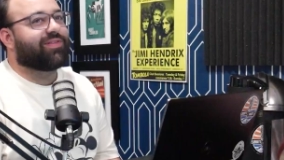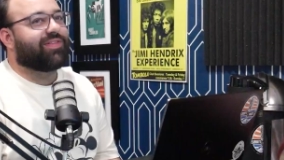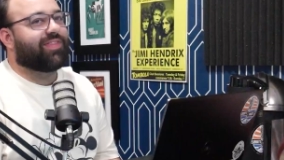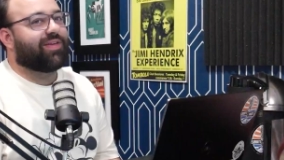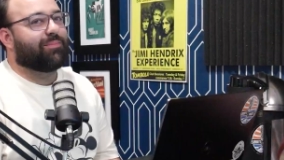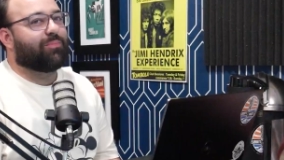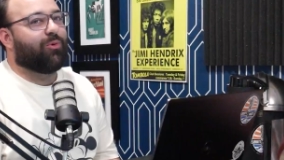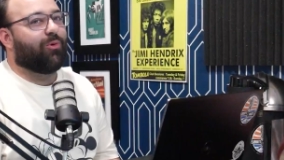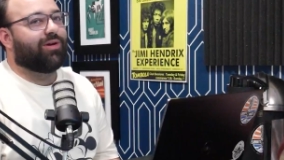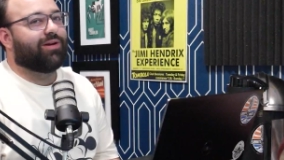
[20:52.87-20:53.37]
they
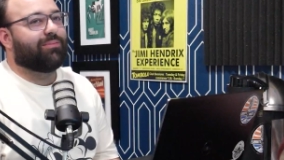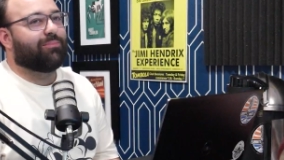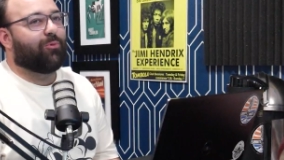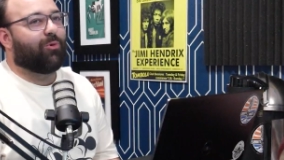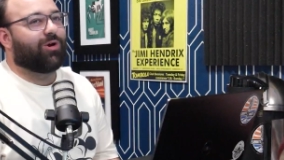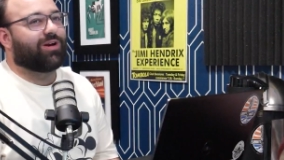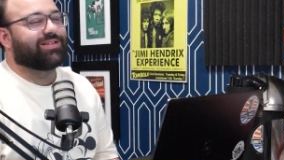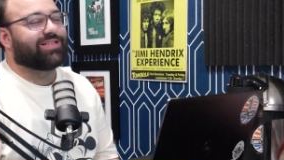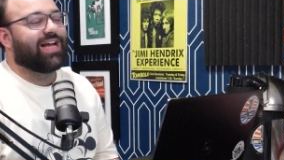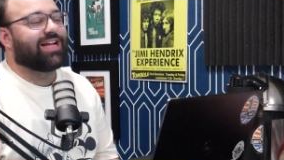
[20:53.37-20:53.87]
pointed
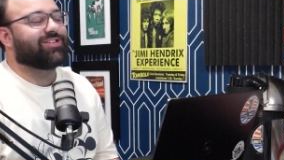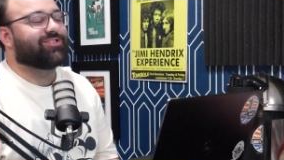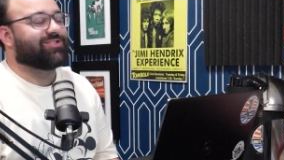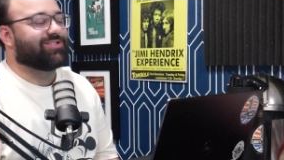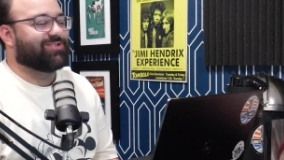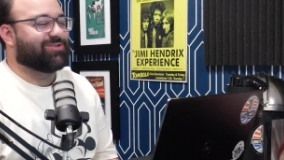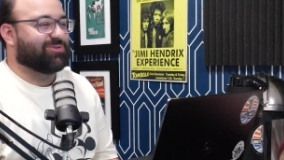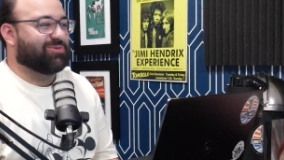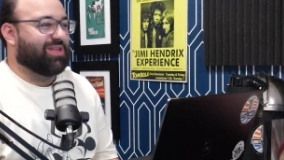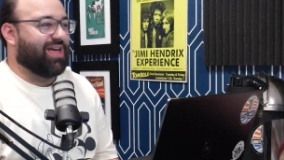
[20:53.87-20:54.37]
more attention
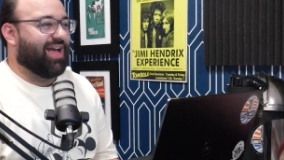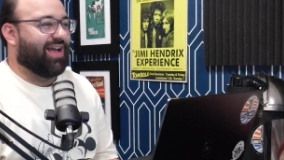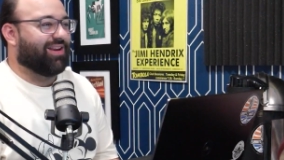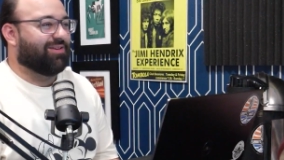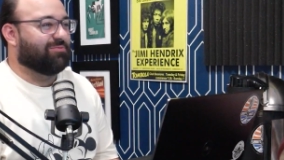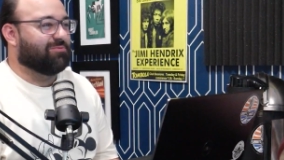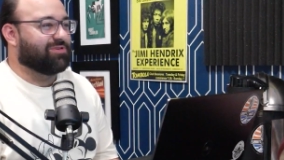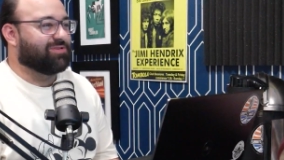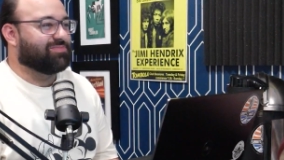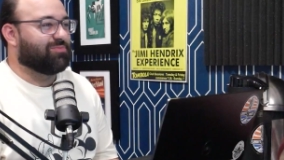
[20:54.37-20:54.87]
to that.
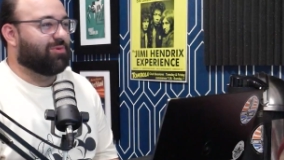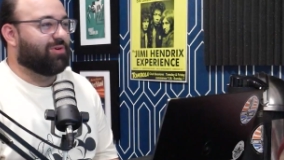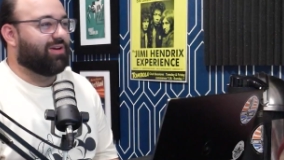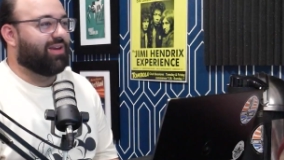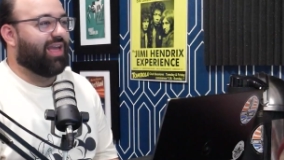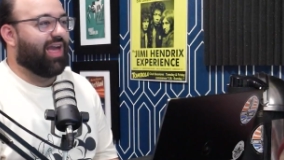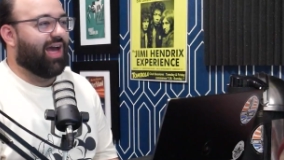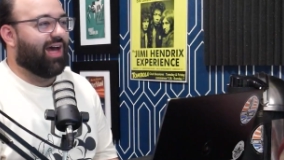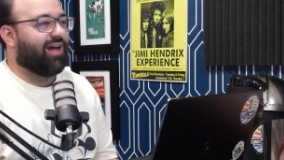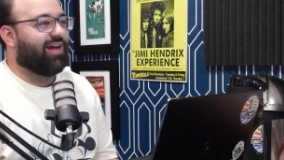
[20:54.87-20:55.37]

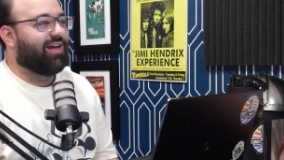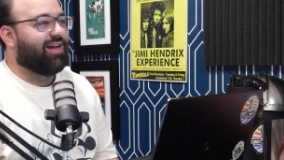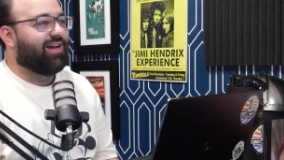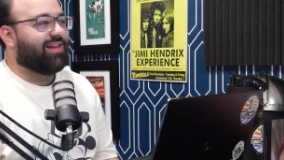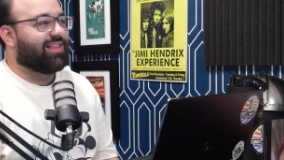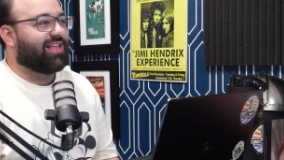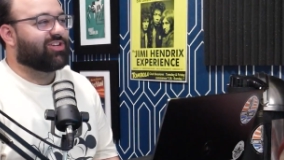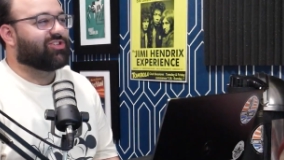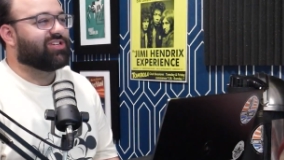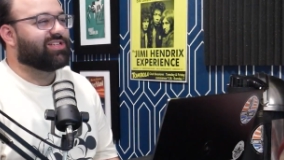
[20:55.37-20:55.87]
Yeah, like I don't know.